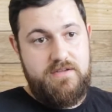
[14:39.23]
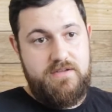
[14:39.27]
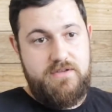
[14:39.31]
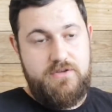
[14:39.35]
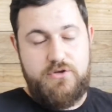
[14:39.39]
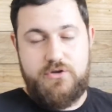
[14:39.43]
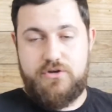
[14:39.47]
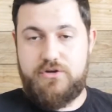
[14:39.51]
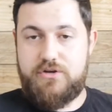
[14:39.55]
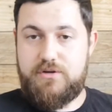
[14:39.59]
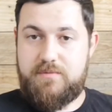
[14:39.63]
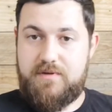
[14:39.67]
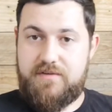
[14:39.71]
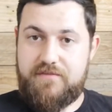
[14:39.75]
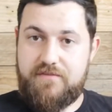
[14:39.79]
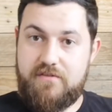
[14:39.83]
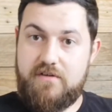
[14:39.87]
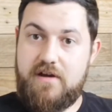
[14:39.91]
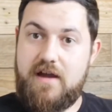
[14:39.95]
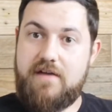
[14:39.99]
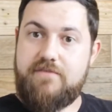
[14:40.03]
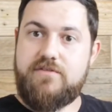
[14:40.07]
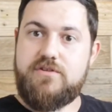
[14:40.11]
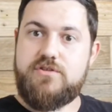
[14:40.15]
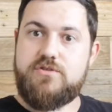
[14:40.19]
You're going to be
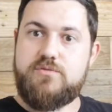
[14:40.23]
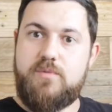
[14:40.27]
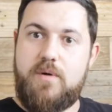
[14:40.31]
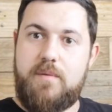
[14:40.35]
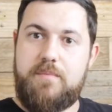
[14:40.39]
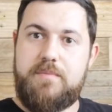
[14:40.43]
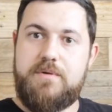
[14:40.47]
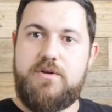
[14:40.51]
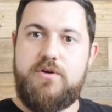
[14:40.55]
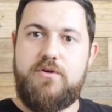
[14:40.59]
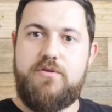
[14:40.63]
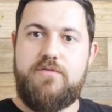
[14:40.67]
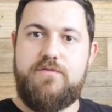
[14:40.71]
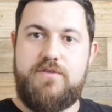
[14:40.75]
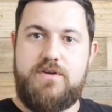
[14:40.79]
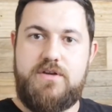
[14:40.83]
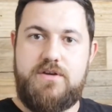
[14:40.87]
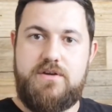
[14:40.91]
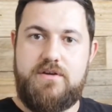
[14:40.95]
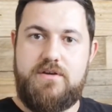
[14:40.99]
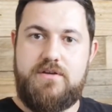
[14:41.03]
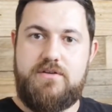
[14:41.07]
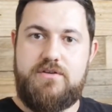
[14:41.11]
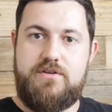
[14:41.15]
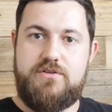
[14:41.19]
forever swapping over
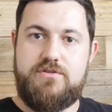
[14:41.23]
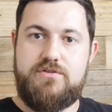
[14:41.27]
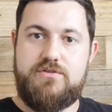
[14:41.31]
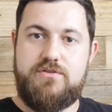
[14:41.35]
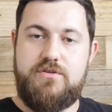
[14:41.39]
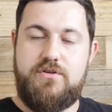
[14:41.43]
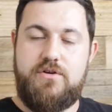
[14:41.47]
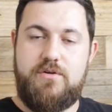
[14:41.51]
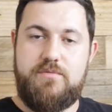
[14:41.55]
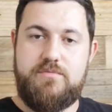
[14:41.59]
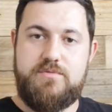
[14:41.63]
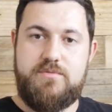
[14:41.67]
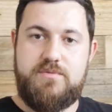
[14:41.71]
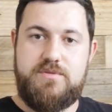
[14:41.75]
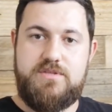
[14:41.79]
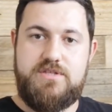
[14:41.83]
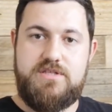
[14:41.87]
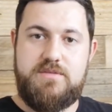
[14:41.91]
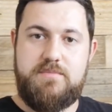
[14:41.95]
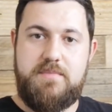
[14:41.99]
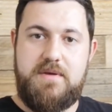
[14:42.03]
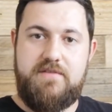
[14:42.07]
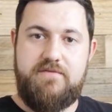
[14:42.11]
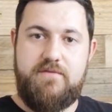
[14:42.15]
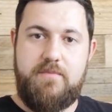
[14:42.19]
your torps, which
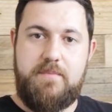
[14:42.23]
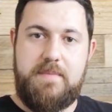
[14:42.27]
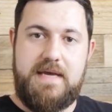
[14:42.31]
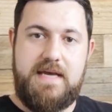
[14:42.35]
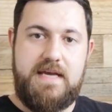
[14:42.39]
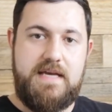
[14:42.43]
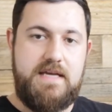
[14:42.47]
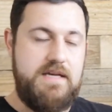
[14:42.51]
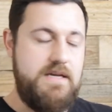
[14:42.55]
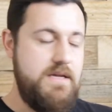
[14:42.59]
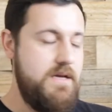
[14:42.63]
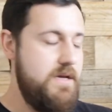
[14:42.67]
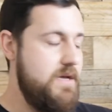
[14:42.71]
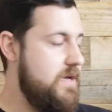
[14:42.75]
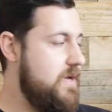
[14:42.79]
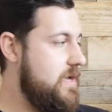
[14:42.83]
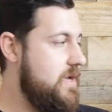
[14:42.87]
is a bit of a pain.